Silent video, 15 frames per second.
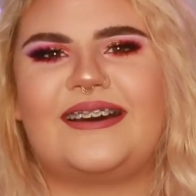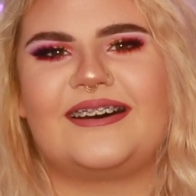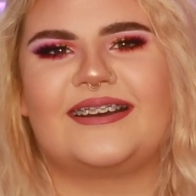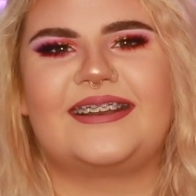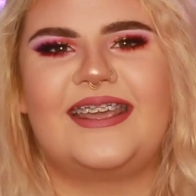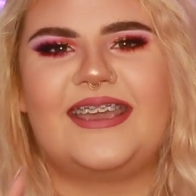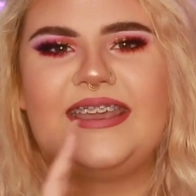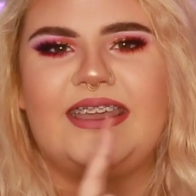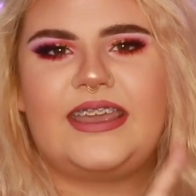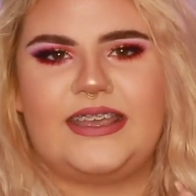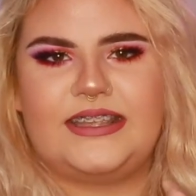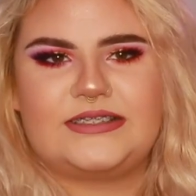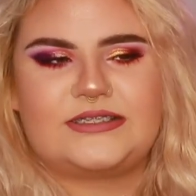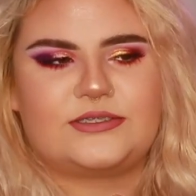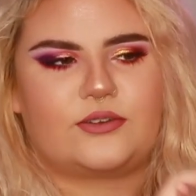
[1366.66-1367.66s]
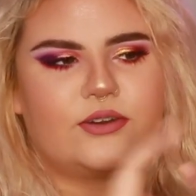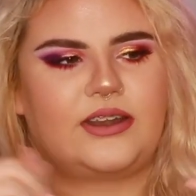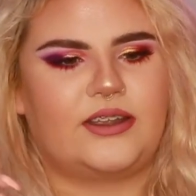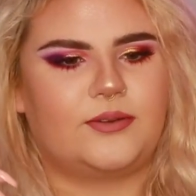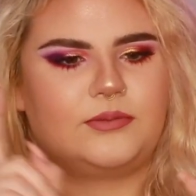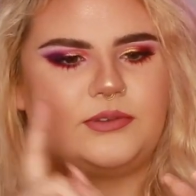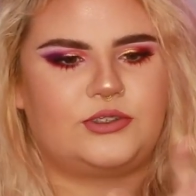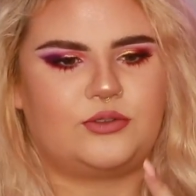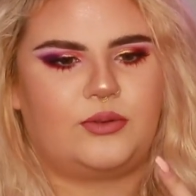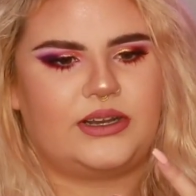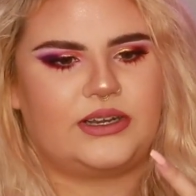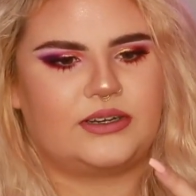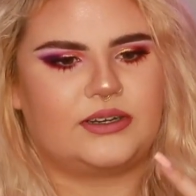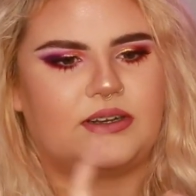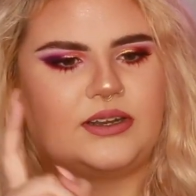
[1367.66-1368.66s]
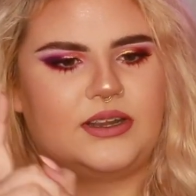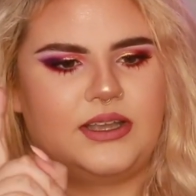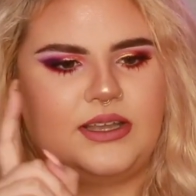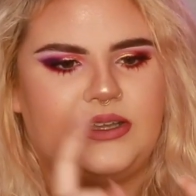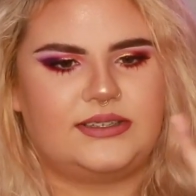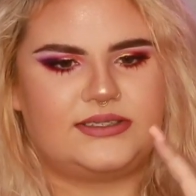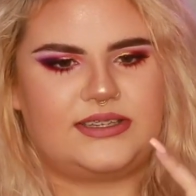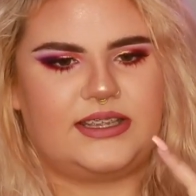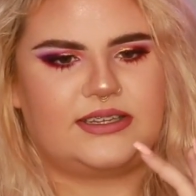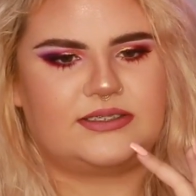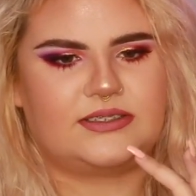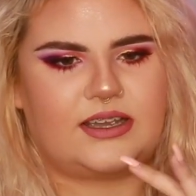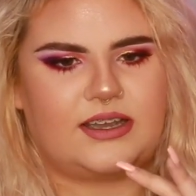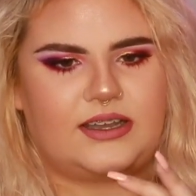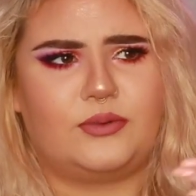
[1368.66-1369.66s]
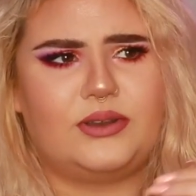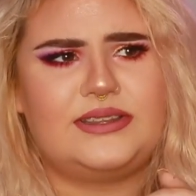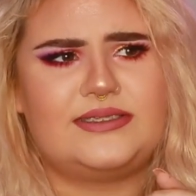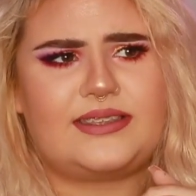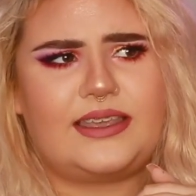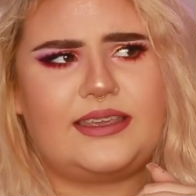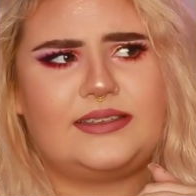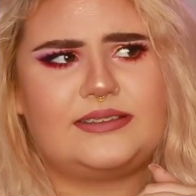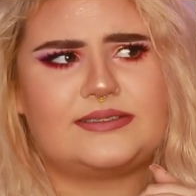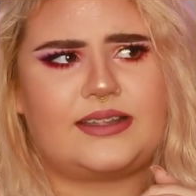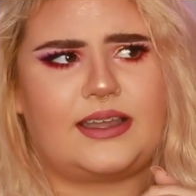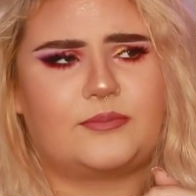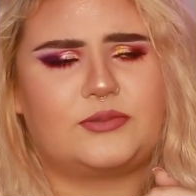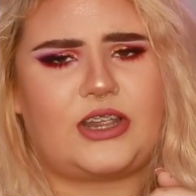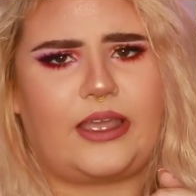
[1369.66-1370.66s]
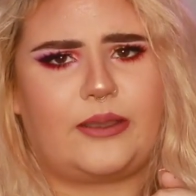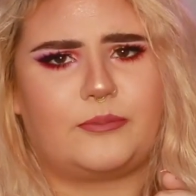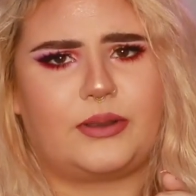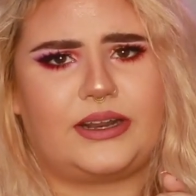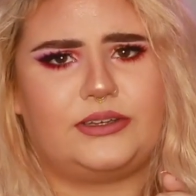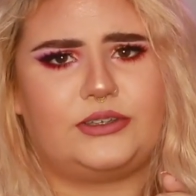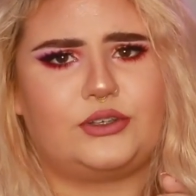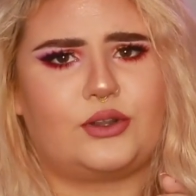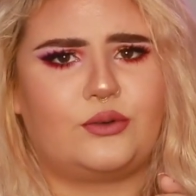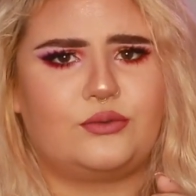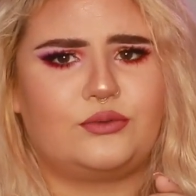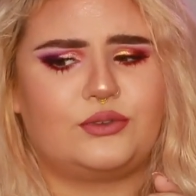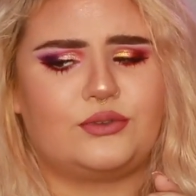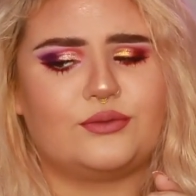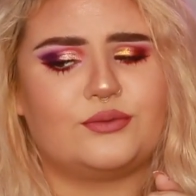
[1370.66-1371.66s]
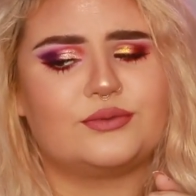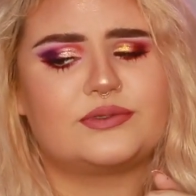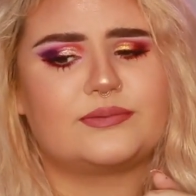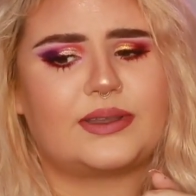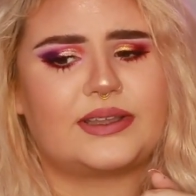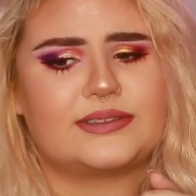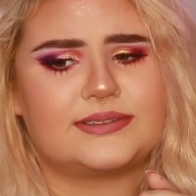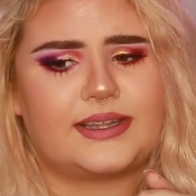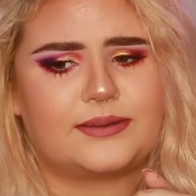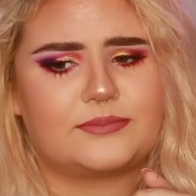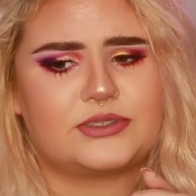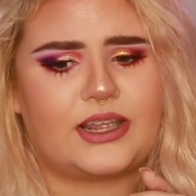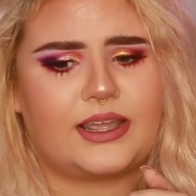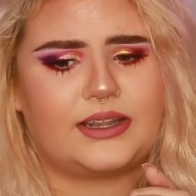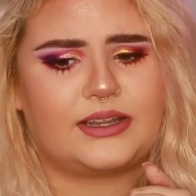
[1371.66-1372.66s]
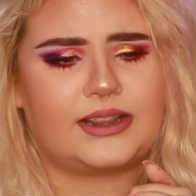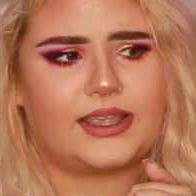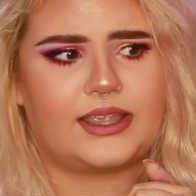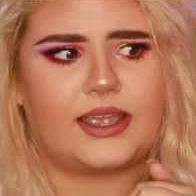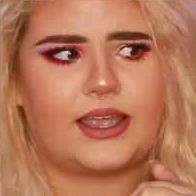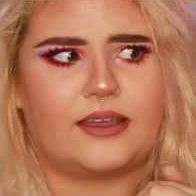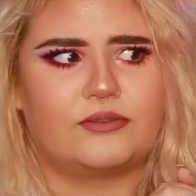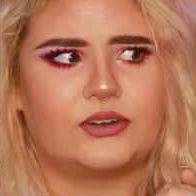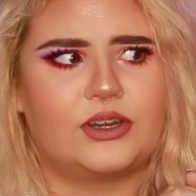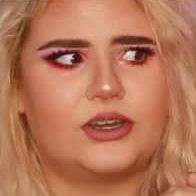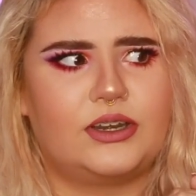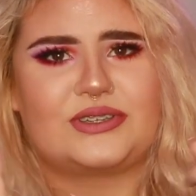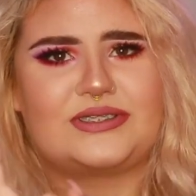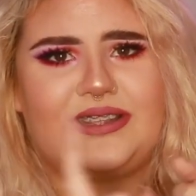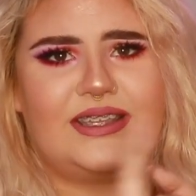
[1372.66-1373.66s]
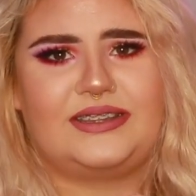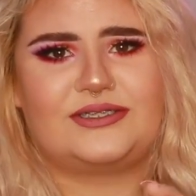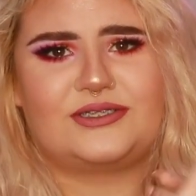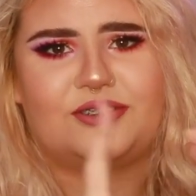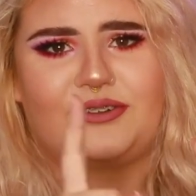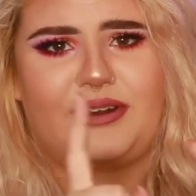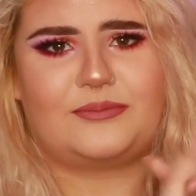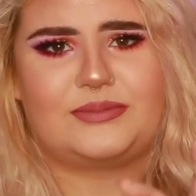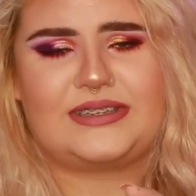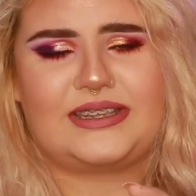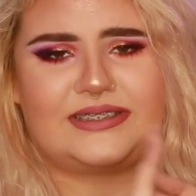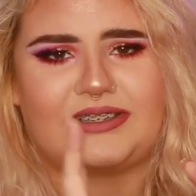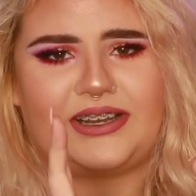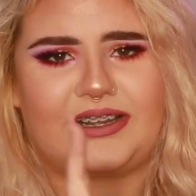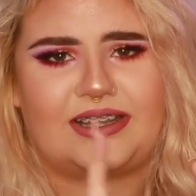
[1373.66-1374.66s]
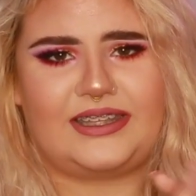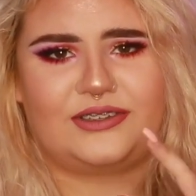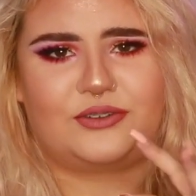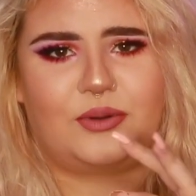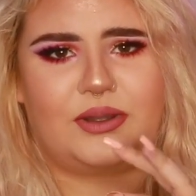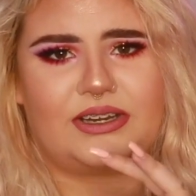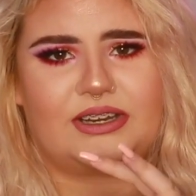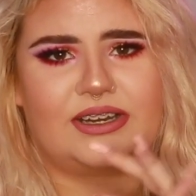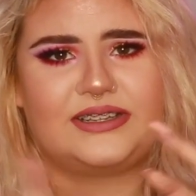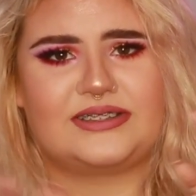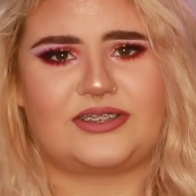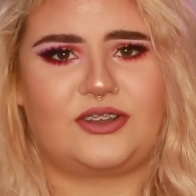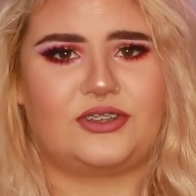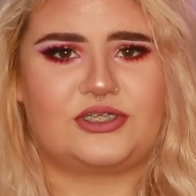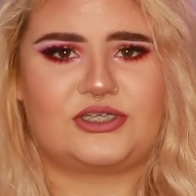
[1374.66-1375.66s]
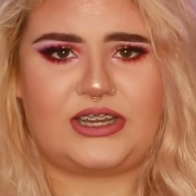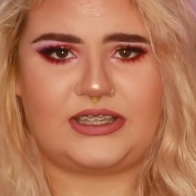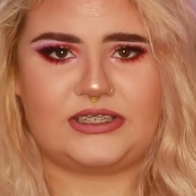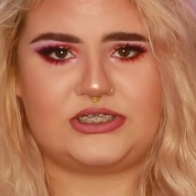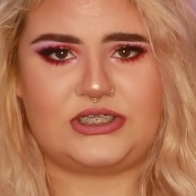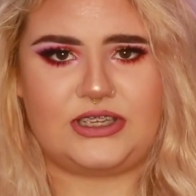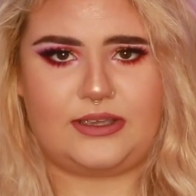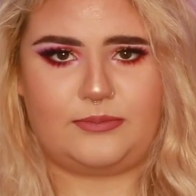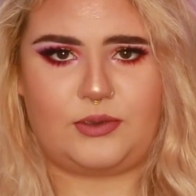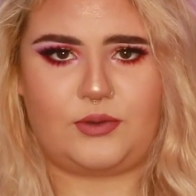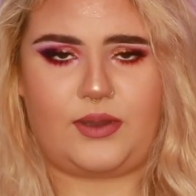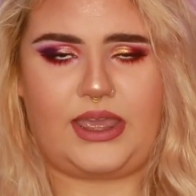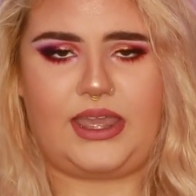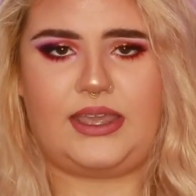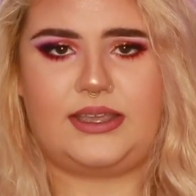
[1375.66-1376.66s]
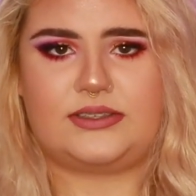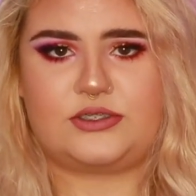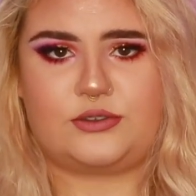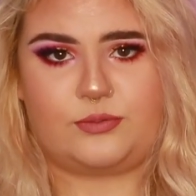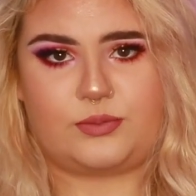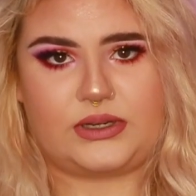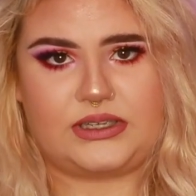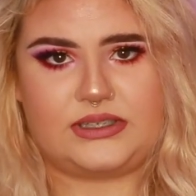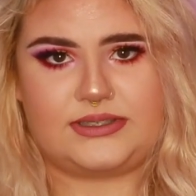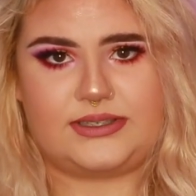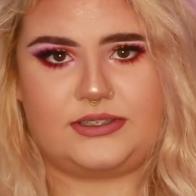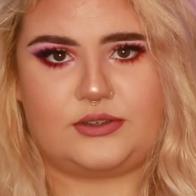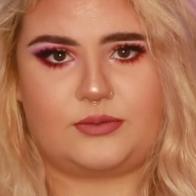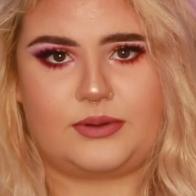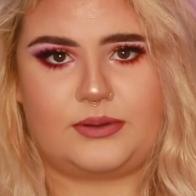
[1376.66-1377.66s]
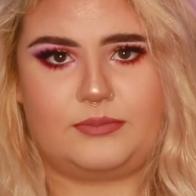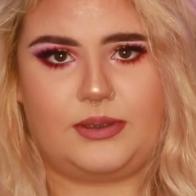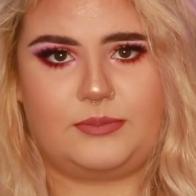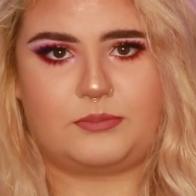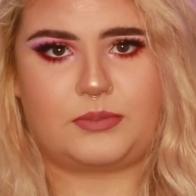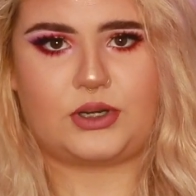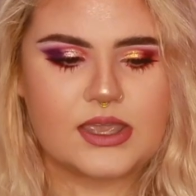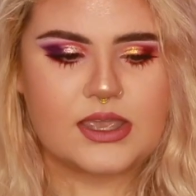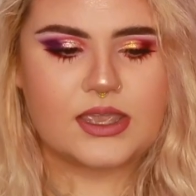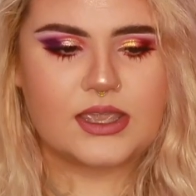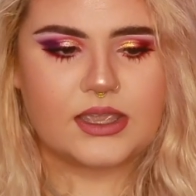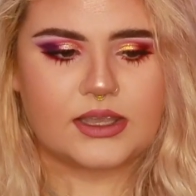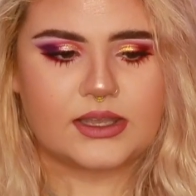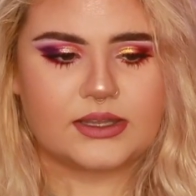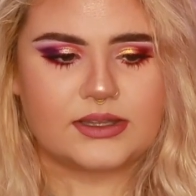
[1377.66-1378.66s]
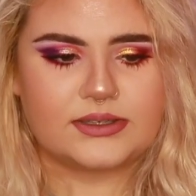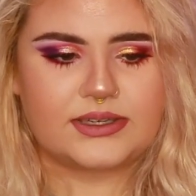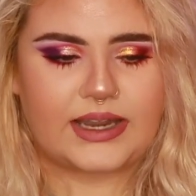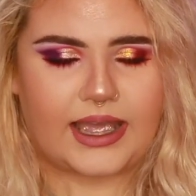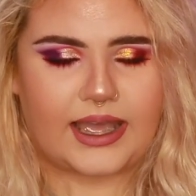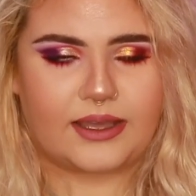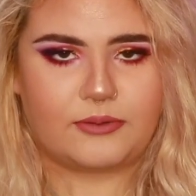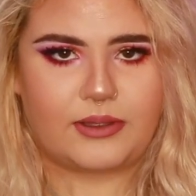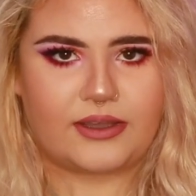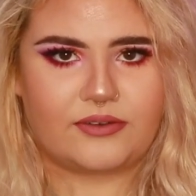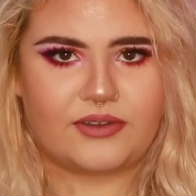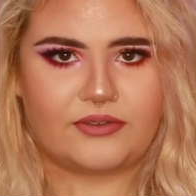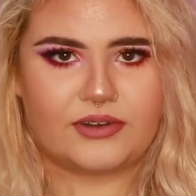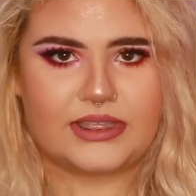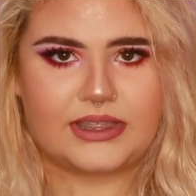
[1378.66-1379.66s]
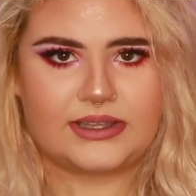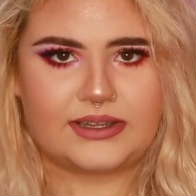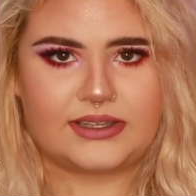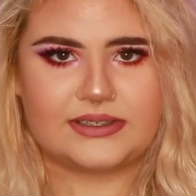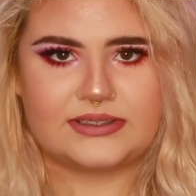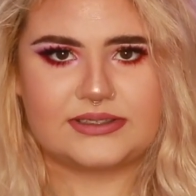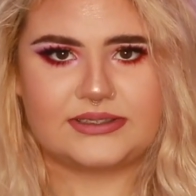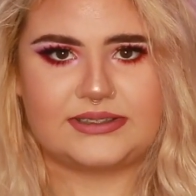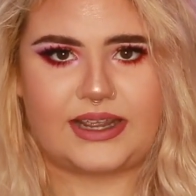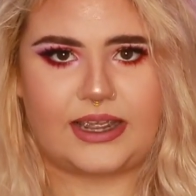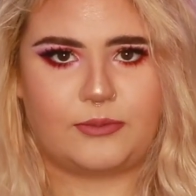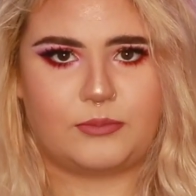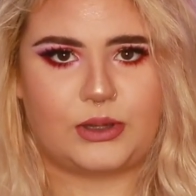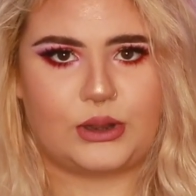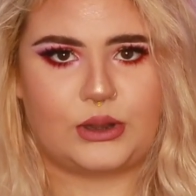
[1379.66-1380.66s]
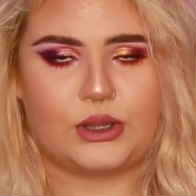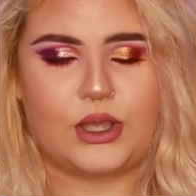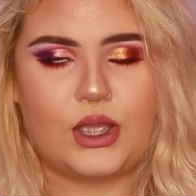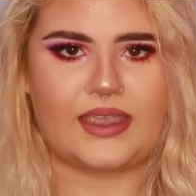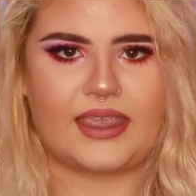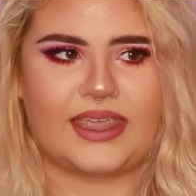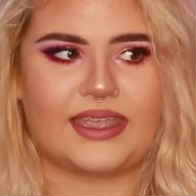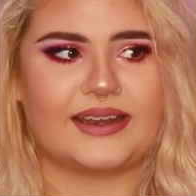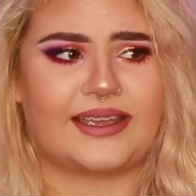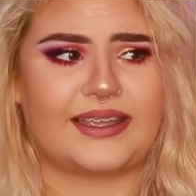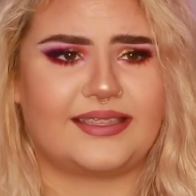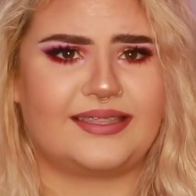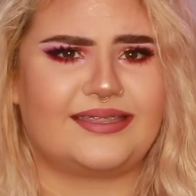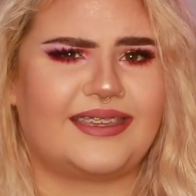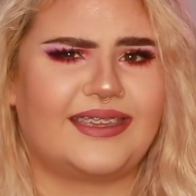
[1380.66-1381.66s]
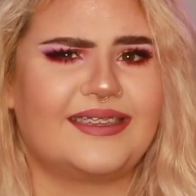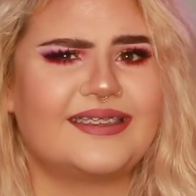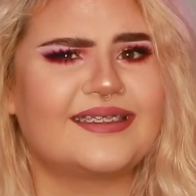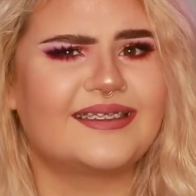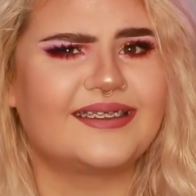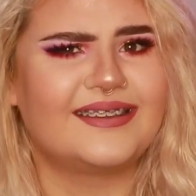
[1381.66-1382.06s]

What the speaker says: on Instagram, Twitter, TikTok. I wouldn't say Snapchat, but I don't use my Snapchat like ever. Just Instagram, TikTok, and Twitter. It's all Shellie G MUA. Super easy to remember. And yeah, I will have everything linked down below. And I think